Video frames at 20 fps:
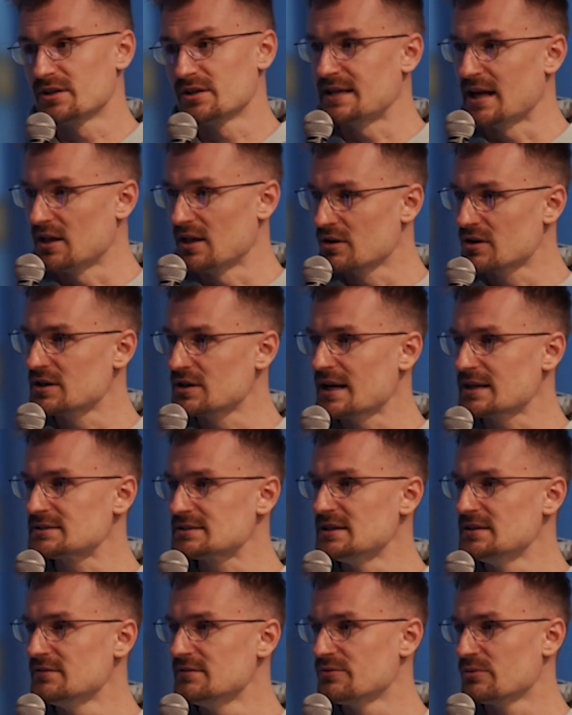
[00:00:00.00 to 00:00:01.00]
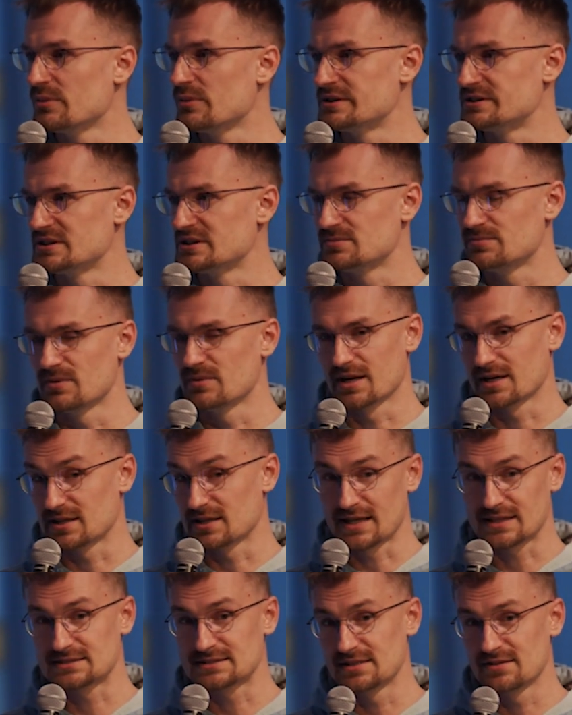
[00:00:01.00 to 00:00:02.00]
Yellow Collective, which is a
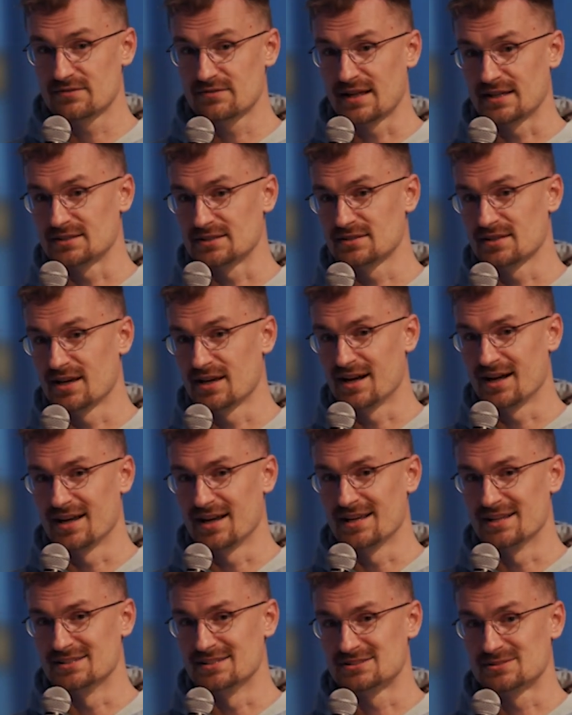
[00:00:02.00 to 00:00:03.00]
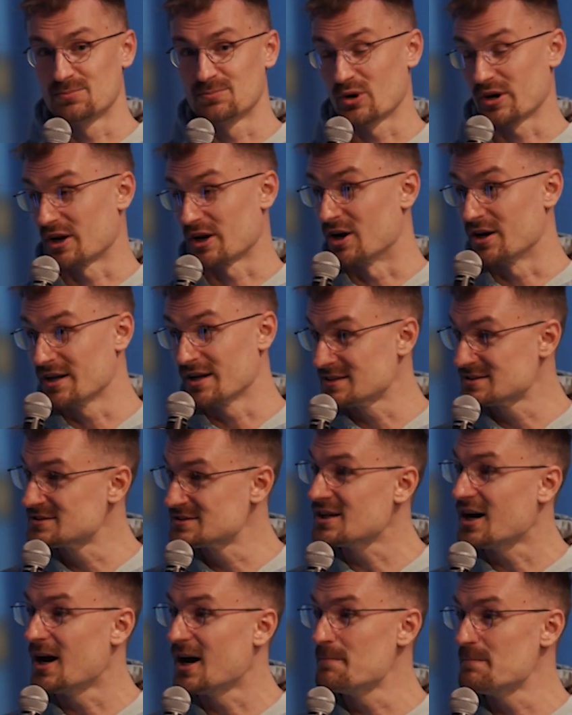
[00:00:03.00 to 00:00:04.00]
collective that is supporting artists
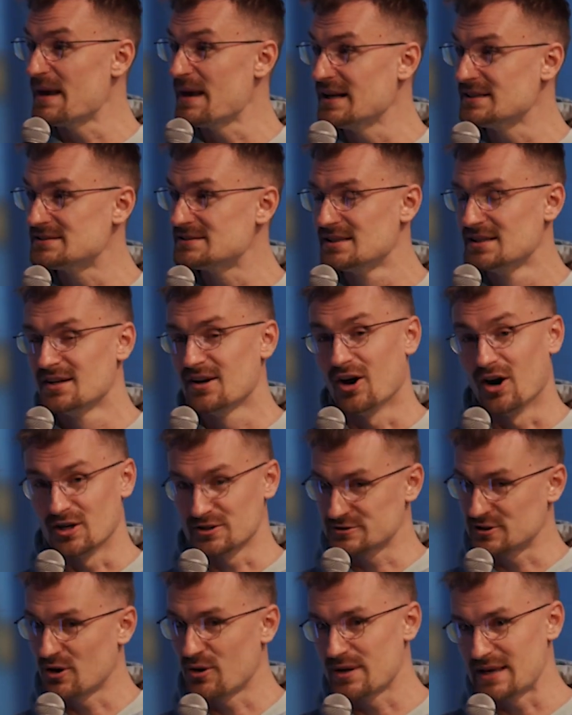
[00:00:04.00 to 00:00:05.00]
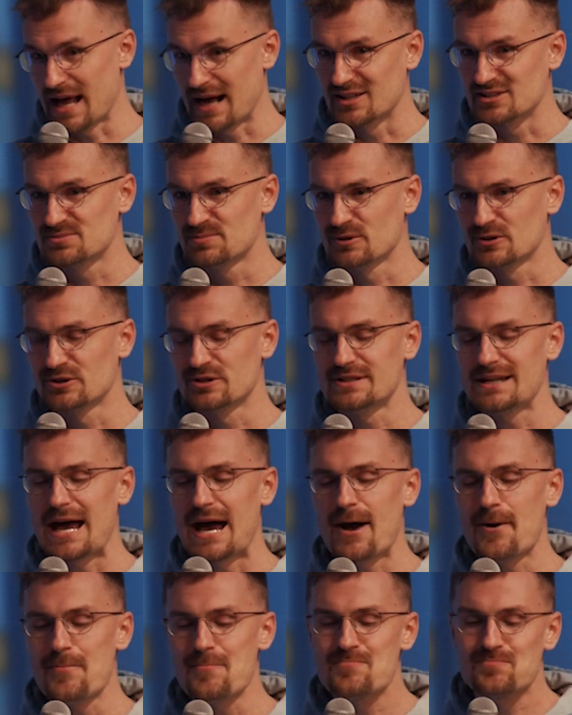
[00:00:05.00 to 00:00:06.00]
on Base, also a Nouns Builder
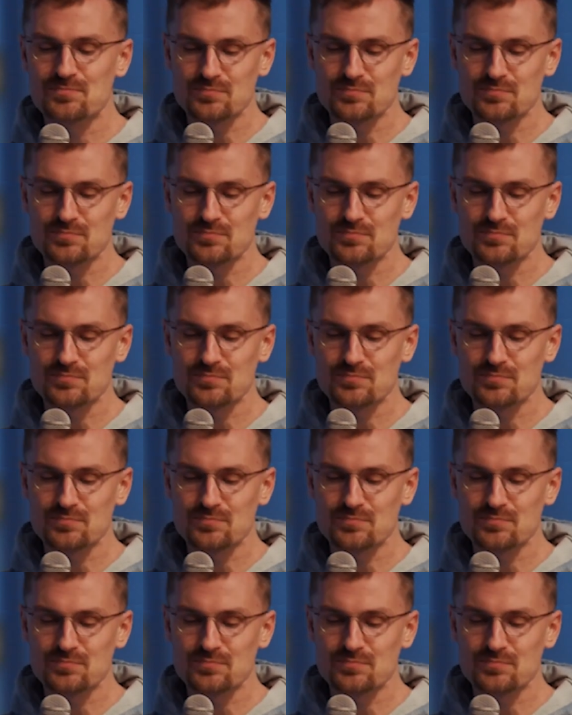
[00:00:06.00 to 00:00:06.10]
DAO.